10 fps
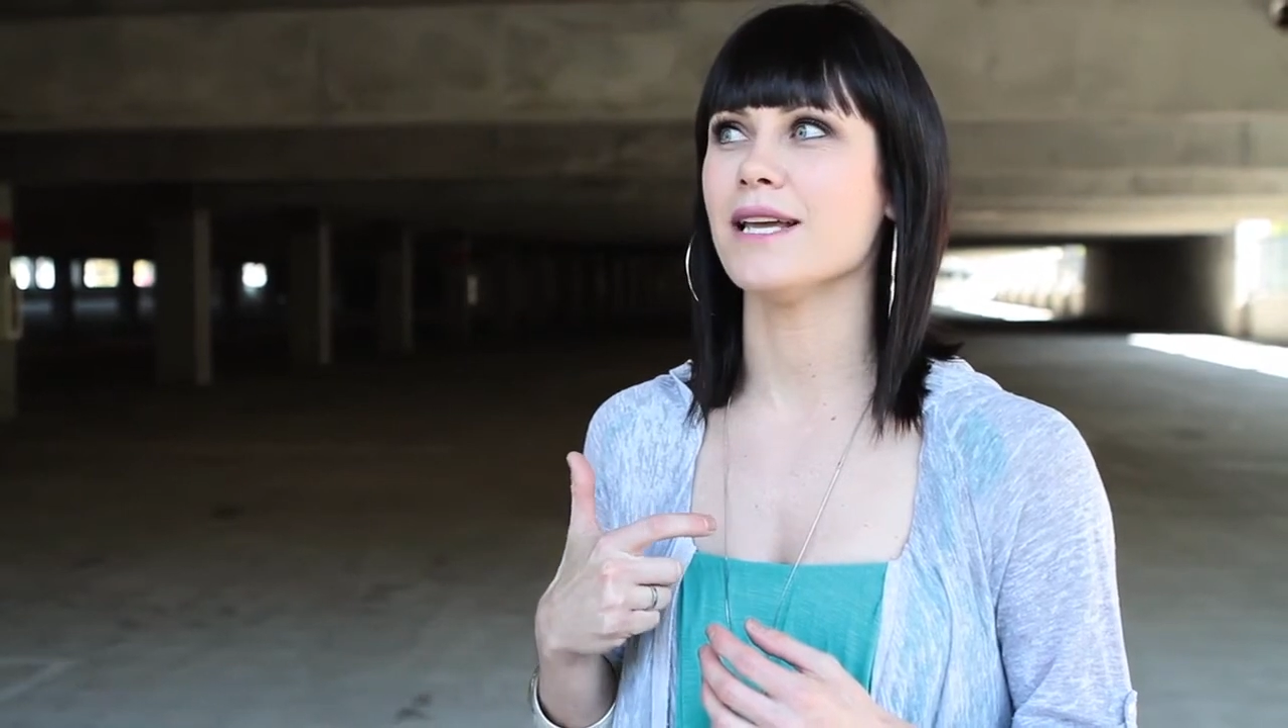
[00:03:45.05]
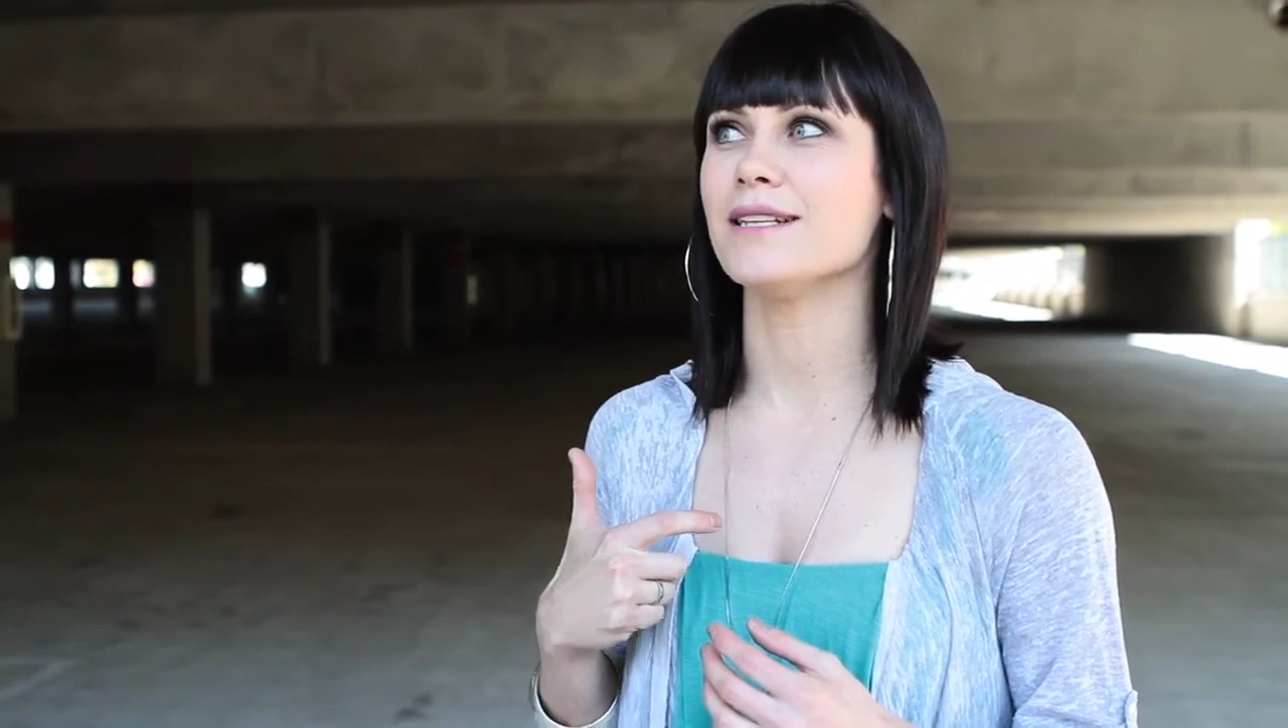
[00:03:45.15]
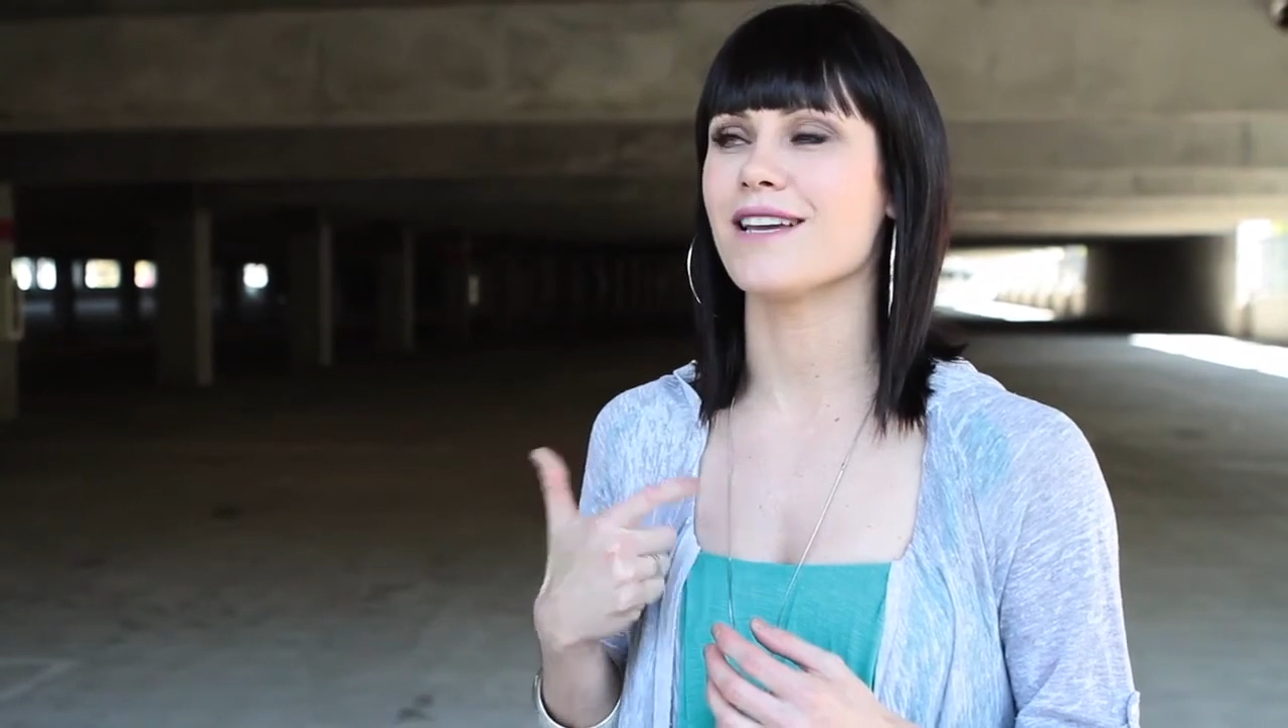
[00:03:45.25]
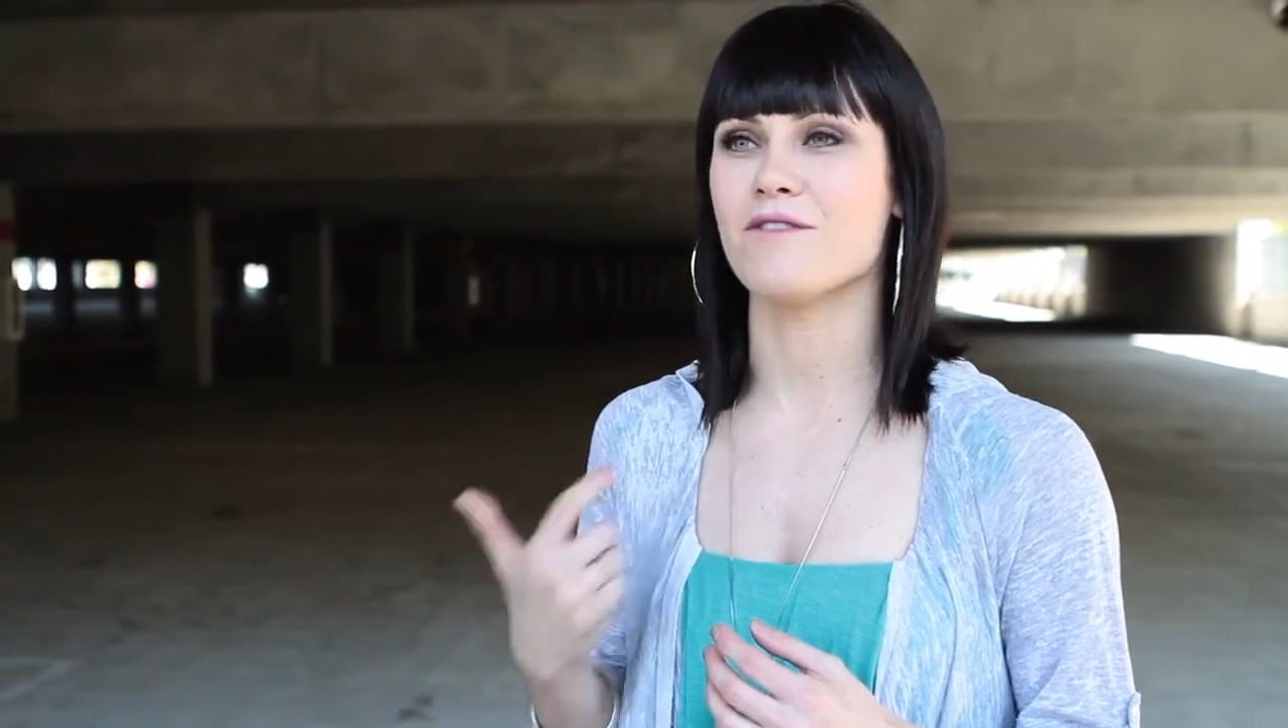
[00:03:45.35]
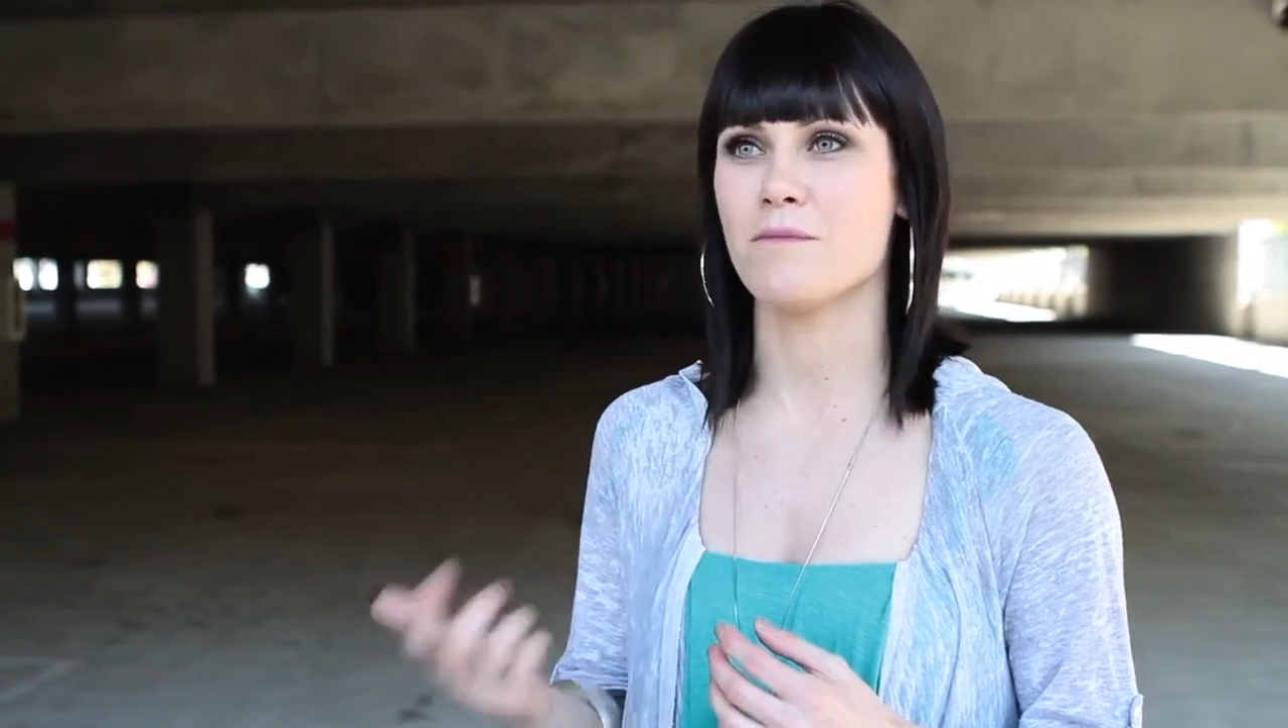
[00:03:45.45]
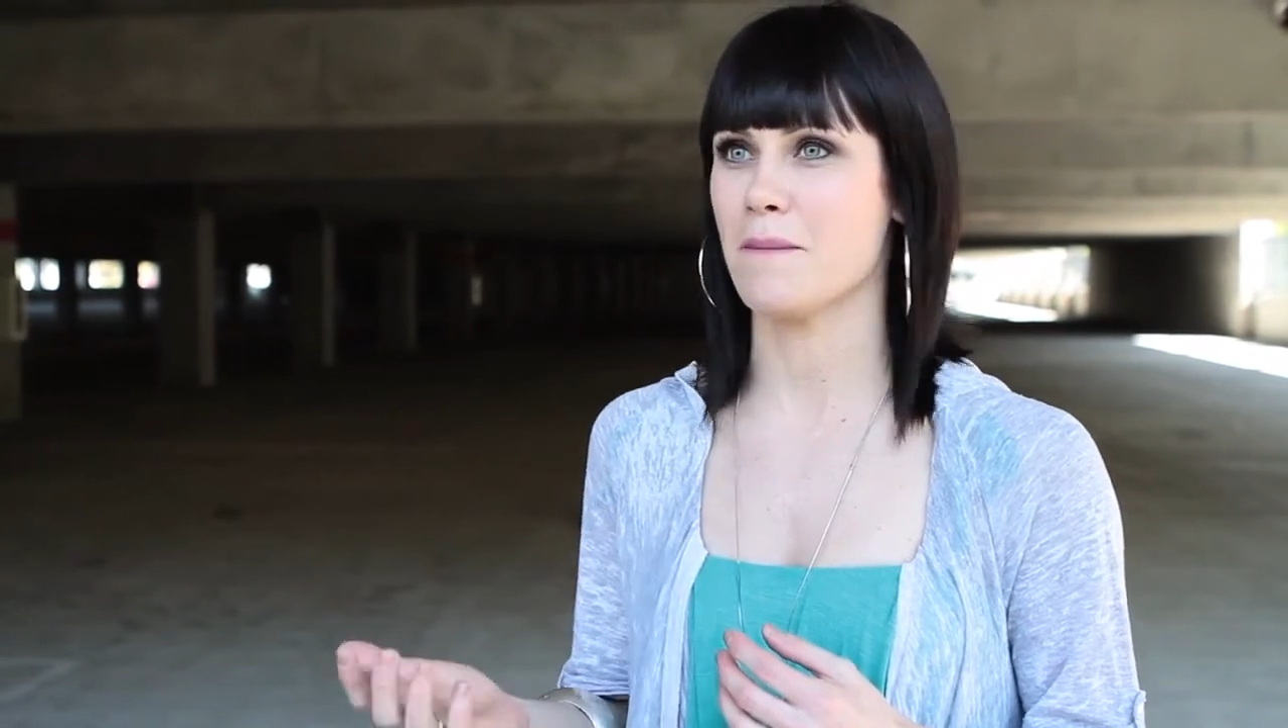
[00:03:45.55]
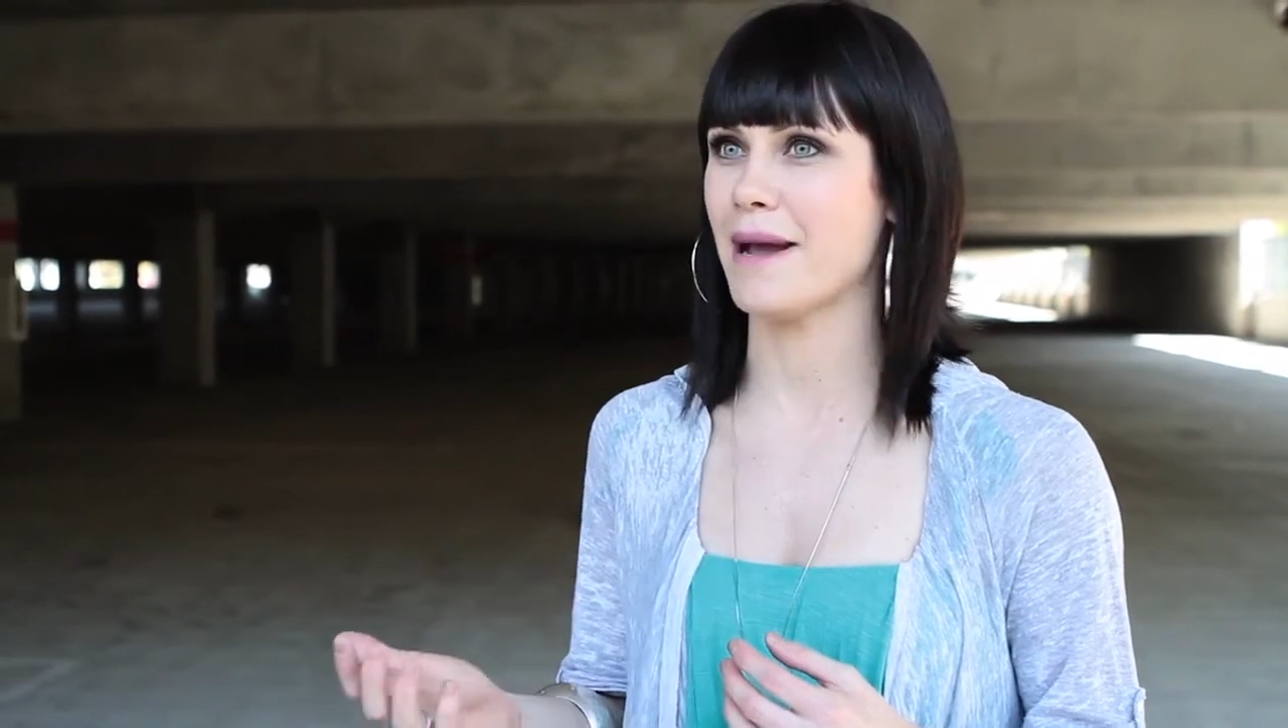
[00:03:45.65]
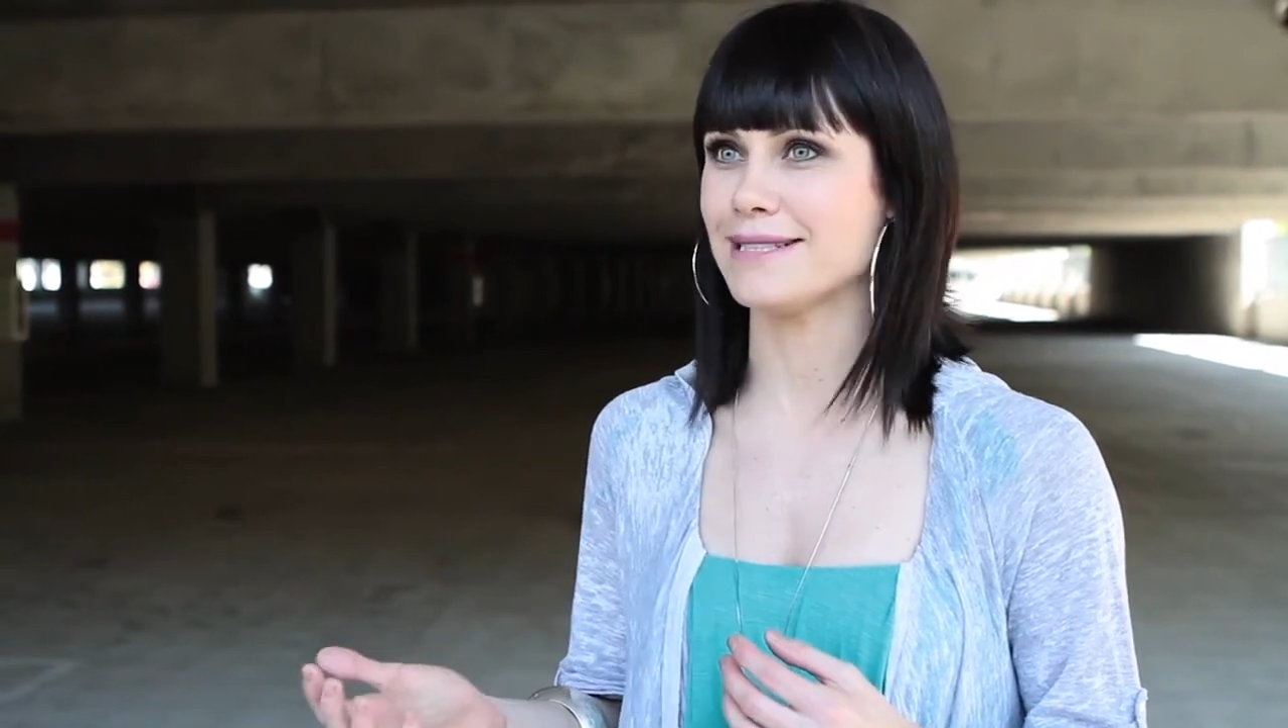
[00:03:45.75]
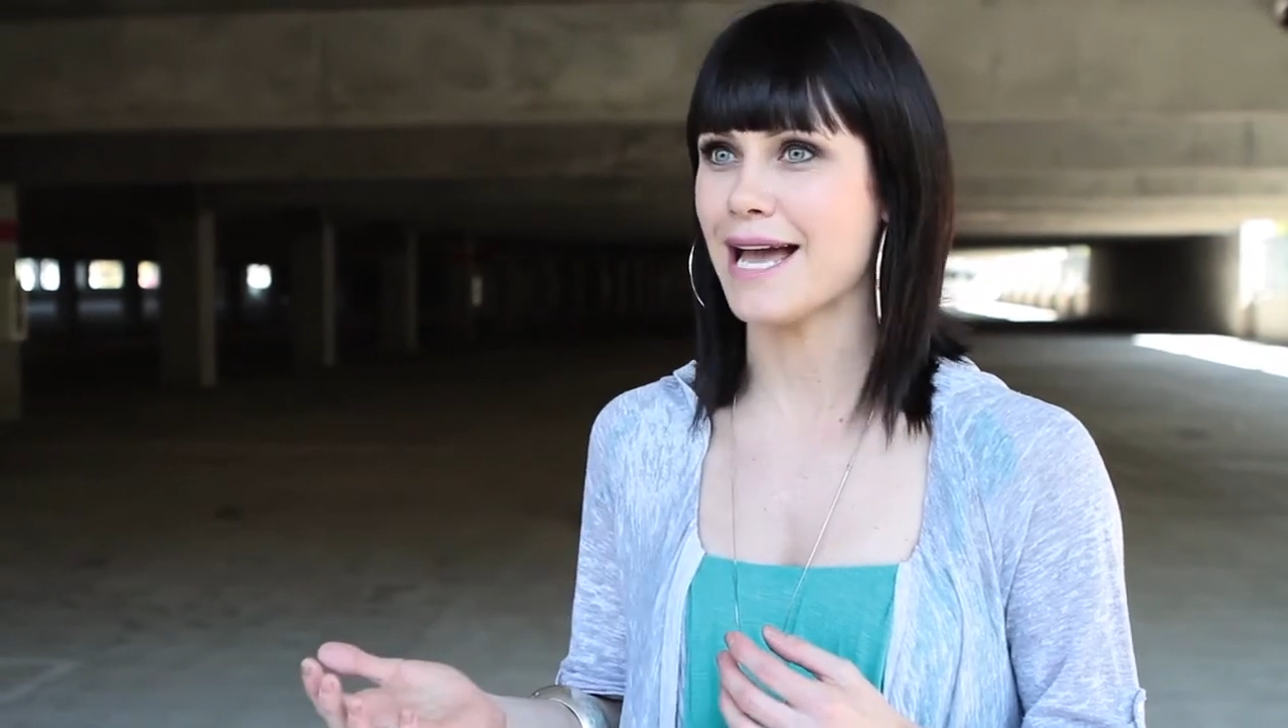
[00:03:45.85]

He's given me my